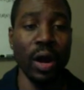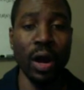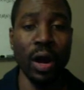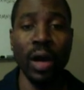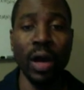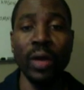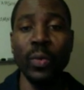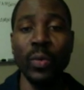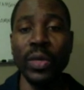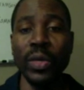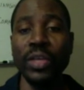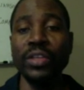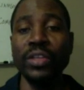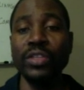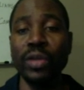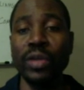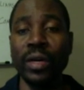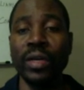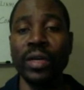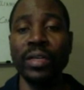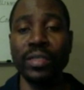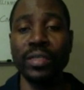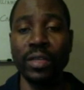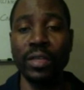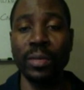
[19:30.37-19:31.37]
when you
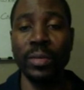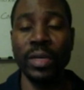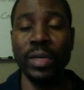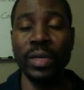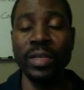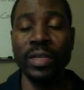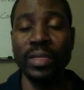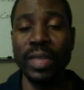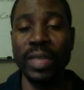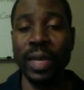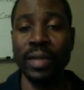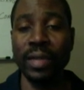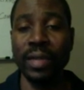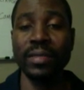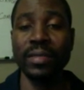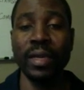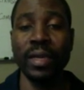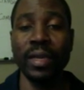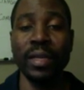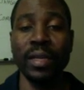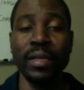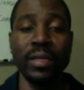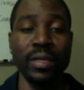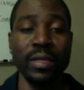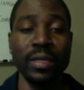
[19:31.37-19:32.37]
join these communities, like I
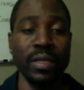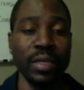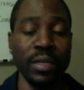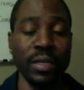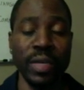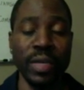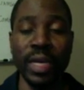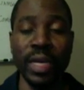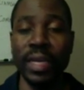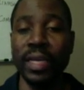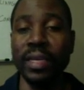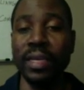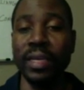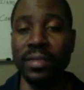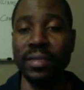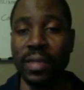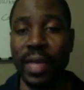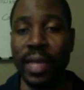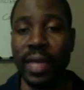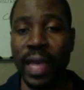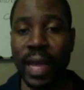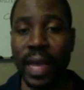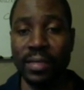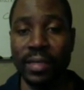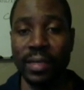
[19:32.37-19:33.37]
said, you get instant
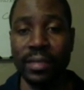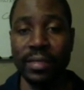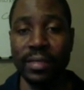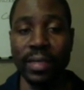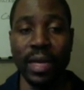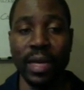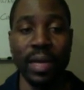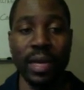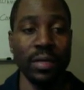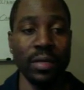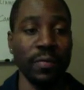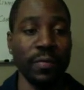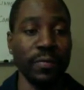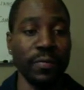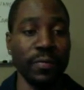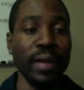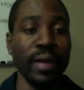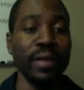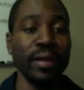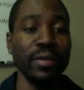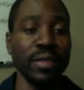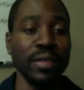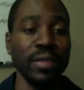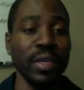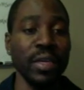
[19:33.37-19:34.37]
access, and you
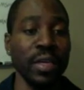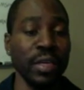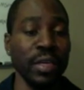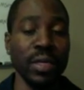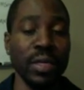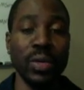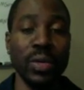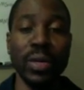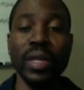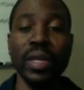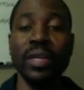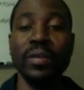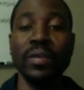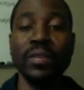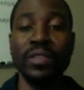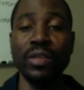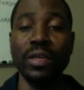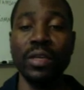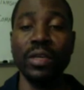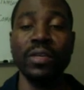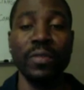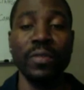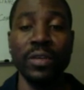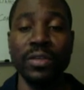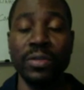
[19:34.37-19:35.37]
find this. You go in and
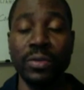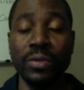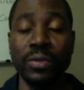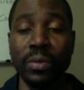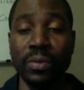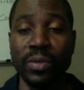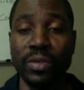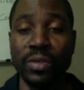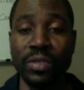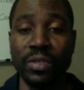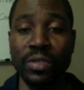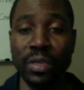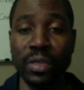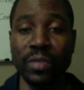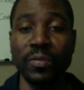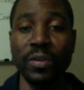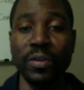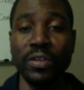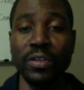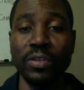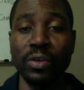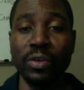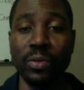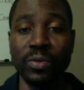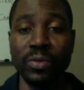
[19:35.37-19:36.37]
you search for these groups. You
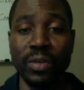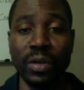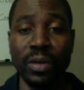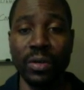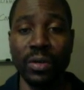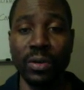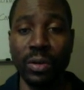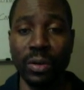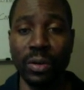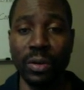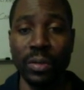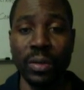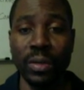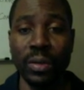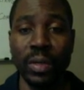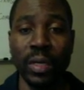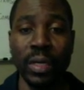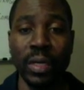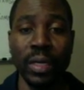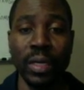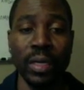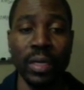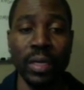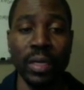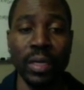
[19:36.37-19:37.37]
search for these groups on Google.
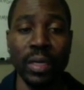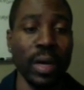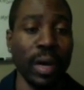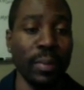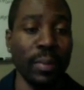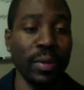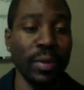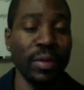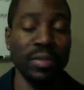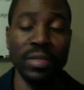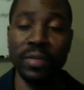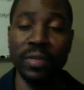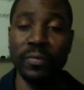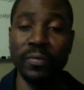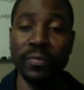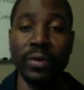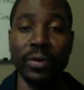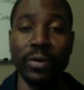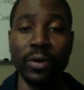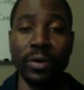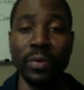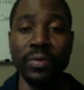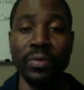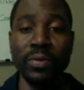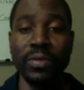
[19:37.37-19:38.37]
You know, there's
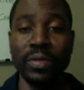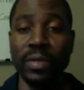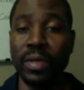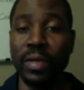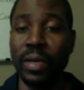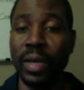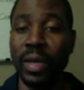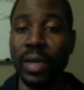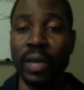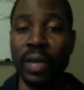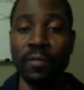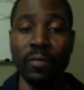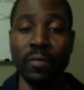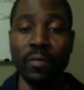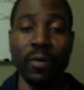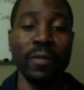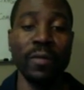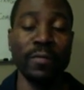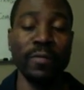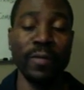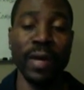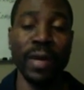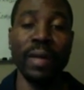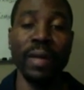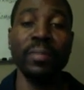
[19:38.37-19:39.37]
different groups.
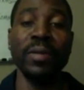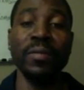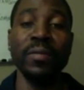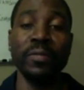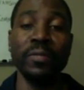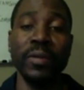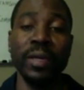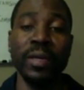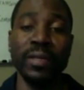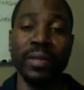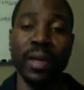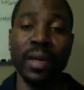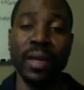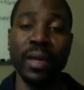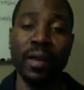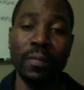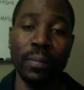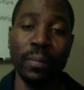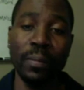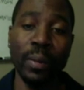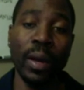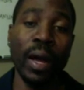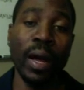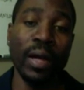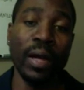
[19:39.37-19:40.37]
Everyone find them different. There's a lot
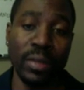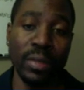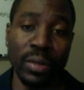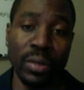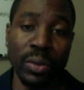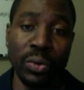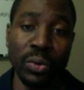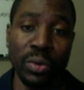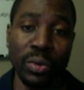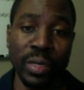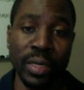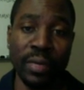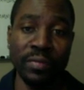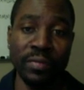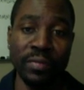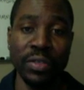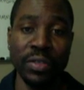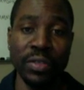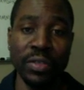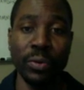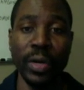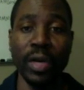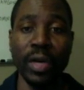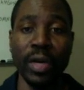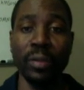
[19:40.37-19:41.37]
of blogs out there who gives
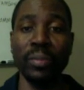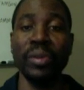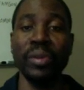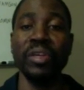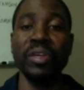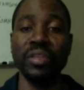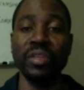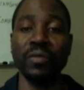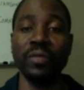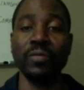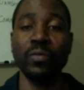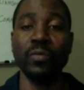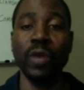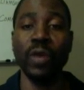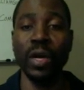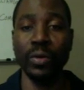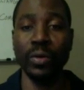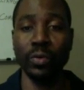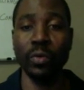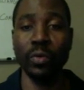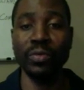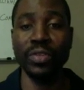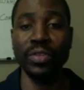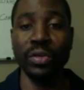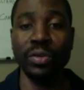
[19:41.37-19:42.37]
you a recommendation of what
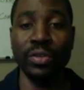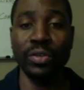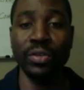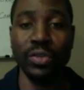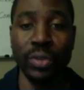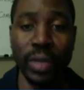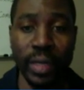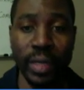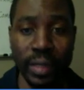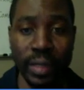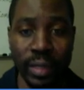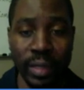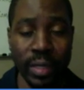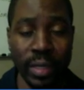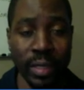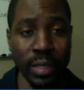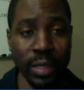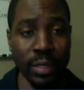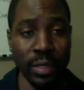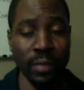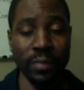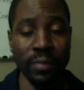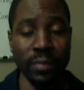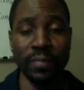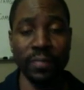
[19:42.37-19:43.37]
groups you could join.
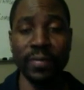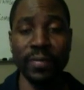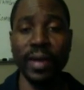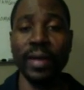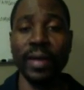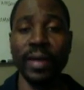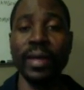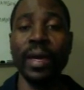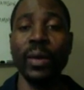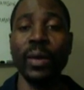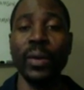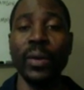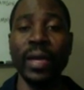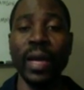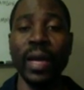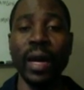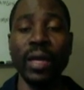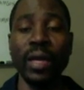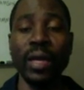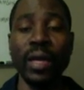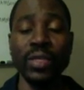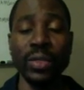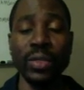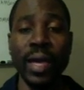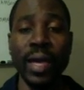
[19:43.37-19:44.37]
You could find it that way. I
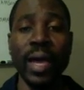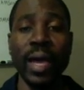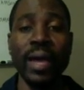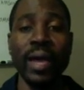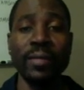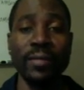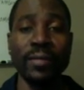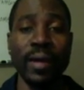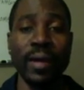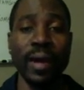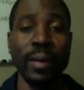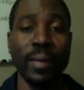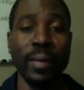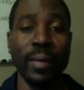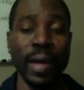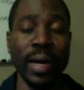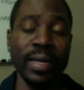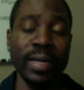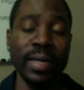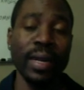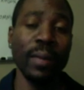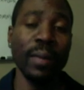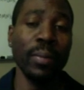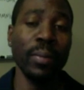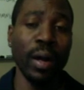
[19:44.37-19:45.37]
also have I
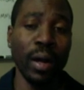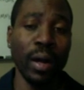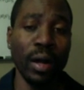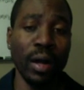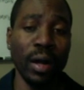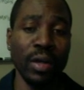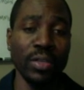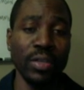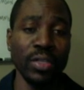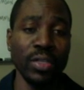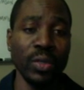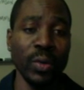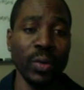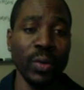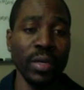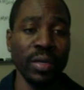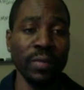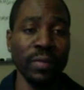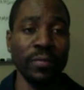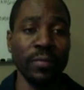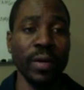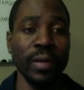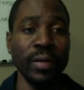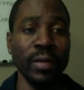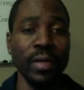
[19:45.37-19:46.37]
did a blog also with
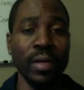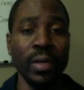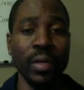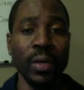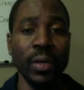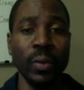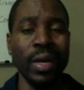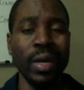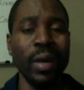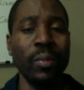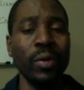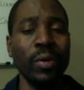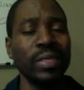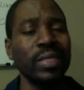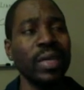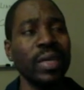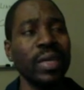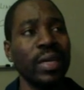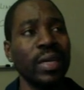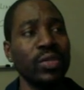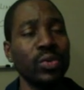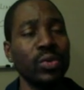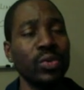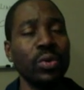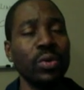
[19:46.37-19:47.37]

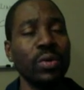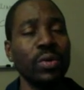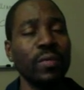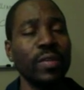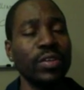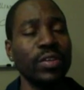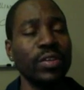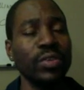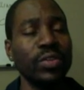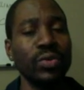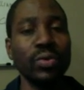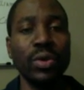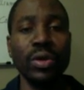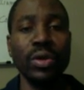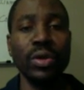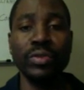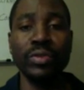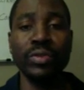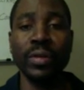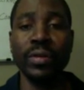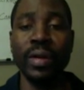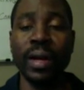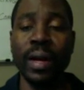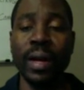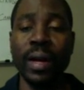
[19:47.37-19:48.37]
about over
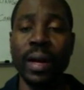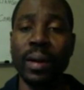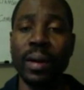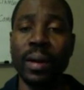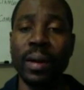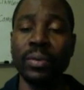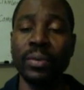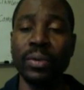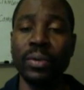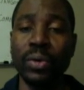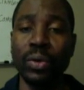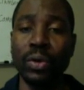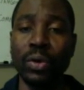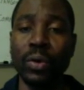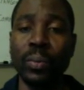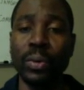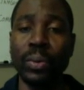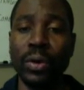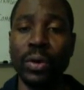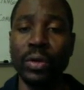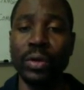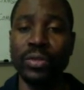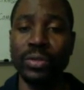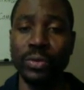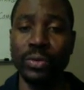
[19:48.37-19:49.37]
200
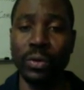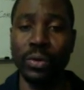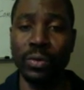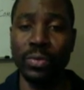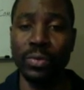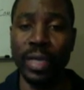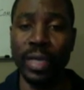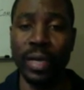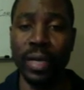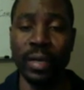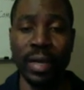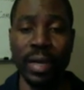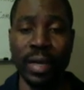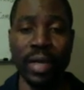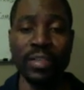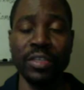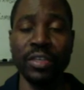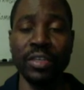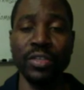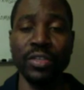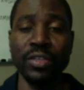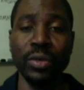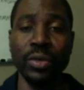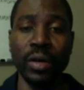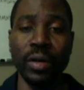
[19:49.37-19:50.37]
Google Plus groups that you could
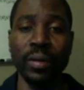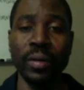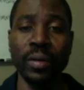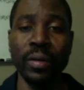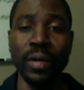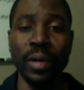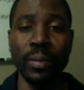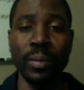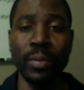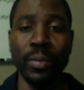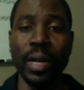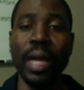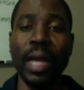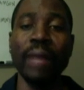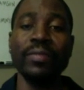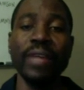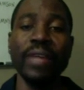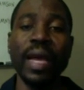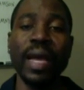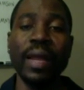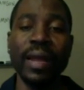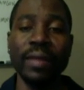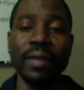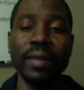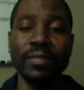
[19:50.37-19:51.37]
actually join. But
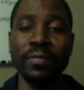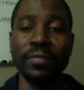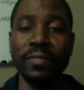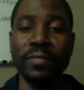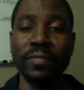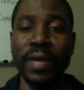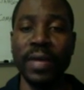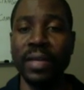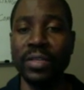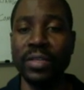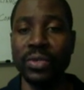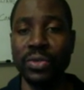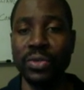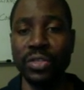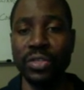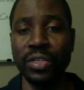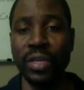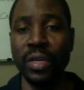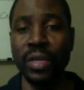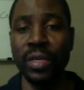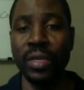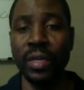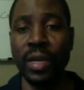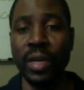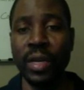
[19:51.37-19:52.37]
I'll have to find it to
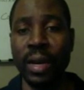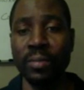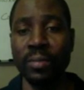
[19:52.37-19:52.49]
share the